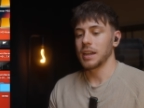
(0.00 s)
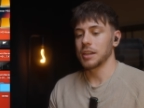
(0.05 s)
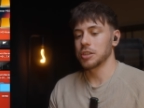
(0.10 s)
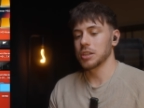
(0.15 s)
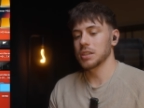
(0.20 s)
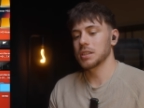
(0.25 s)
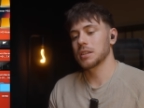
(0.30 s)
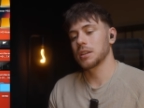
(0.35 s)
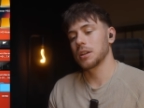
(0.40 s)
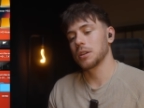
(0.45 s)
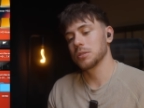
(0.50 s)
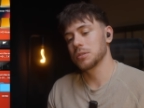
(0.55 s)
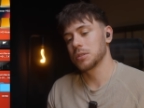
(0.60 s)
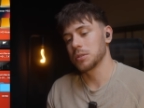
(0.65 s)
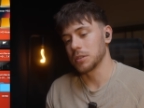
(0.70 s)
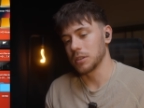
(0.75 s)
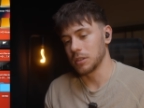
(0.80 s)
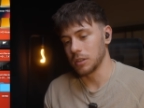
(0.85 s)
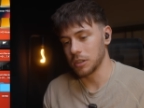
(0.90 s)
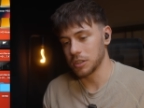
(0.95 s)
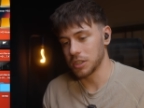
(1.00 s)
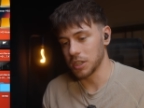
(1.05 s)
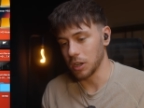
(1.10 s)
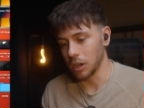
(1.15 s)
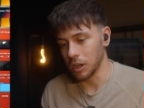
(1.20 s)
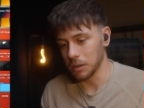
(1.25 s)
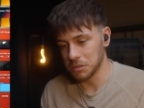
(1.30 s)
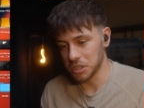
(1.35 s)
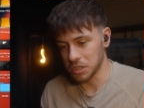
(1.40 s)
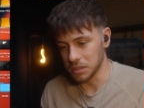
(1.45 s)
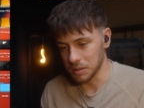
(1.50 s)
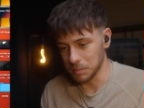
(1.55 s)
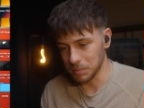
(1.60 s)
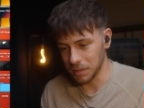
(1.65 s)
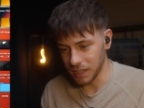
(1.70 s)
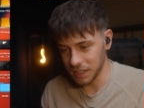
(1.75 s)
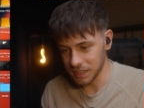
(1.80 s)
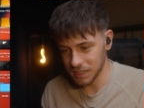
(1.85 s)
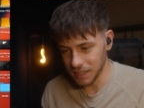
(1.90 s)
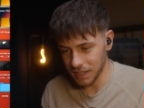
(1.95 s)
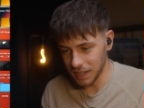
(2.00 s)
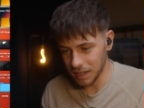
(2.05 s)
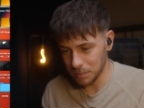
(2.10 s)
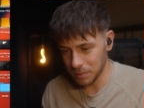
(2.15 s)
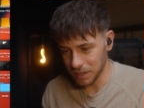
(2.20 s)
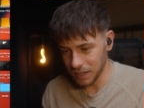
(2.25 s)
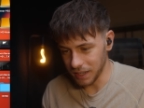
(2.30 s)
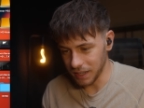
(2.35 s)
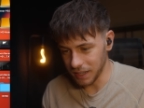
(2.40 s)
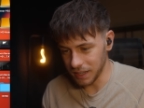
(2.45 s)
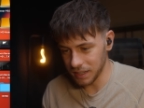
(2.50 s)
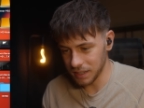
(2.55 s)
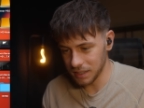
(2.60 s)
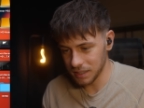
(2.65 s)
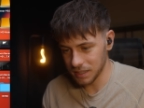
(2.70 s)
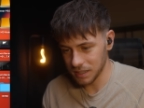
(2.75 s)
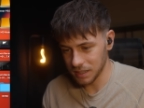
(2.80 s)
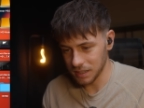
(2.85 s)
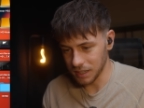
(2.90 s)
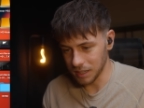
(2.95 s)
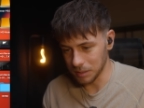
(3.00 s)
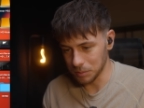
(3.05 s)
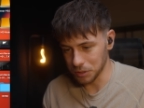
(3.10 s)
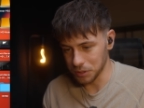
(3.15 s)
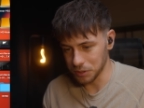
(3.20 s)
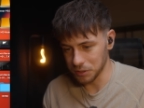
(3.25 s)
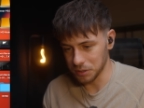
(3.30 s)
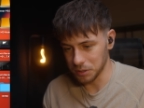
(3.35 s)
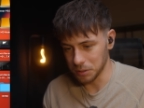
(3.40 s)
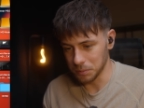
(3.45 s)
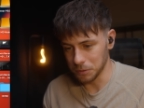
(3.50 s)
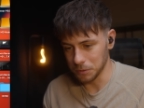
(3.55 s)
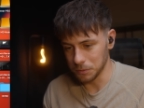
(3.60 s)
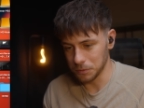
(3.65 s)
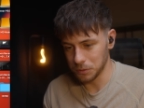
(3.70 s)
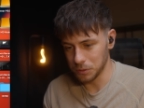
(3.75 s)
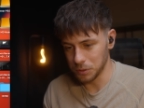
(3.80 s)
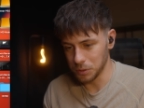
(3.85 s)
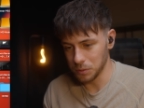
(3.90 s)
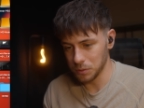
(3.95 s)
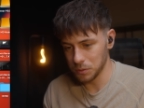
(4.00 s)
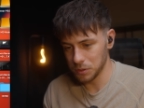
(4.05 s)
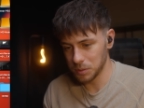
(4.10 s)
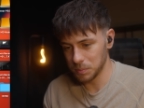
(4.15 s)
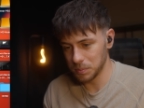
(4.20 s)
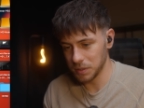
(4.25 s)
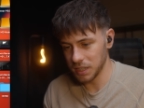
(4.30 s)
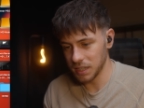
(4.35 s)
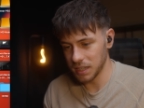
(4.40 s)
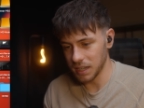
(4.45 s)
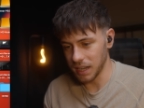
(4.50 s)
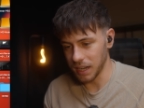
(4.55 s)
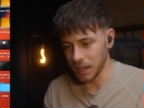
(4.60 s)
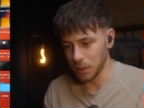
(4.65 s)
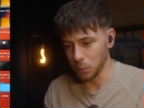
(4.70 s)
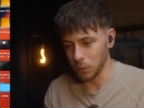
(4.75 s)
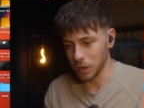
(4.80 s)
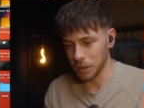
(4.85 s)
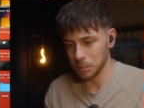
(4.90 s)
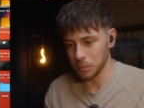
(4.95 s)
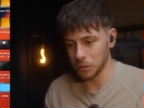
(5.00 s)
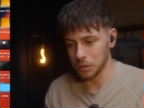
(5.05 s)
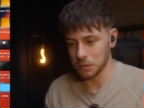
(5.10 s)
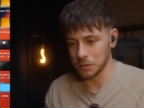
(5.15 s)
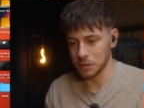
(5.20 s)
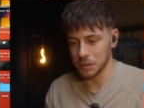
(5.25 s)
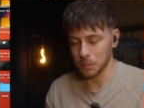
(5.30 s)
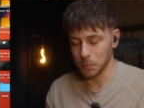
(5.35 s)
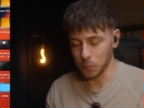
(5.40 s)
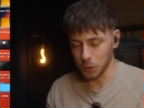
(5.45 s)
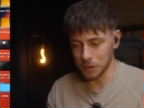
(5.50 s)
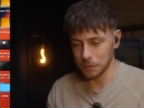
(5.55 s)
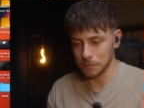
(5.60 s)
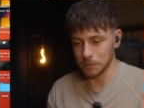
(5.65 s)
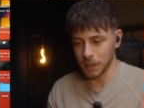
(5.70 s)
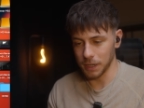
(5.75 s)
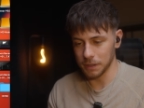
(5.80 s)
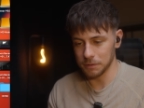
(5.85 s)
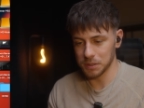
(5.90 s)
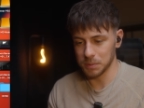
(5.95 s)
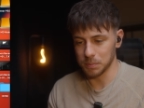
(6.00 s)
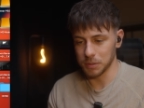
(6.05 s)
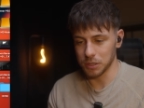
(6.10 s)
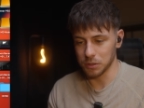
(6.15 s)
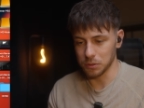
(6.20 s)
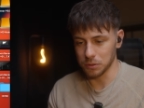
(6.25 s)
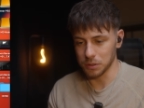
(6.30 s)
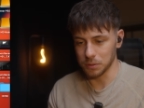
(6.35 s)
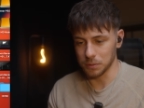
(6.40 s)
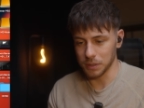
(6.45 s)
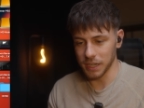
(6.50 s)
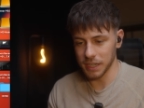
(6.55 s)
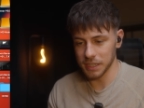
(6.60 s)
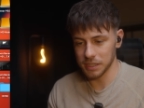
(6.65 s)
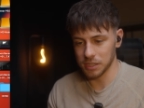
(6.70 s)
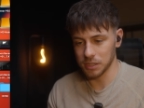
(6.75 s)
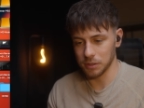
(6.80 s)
I just go to the Logi Options Plus app and I'm going to move 2 speed and 1.5 speed to the right,